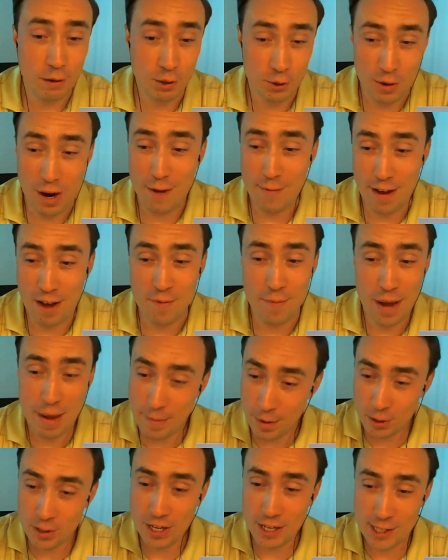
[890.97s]
and Drive have my
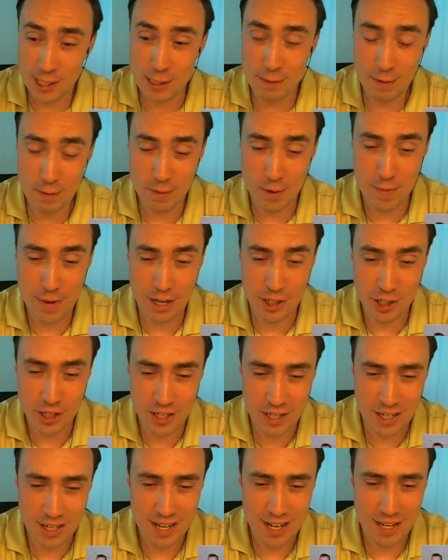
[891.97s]
most sensitive
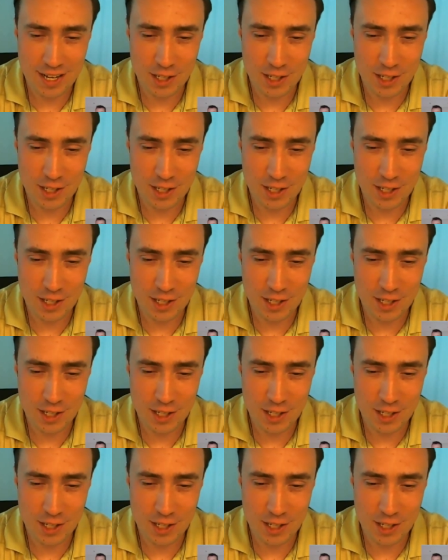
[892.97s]
information.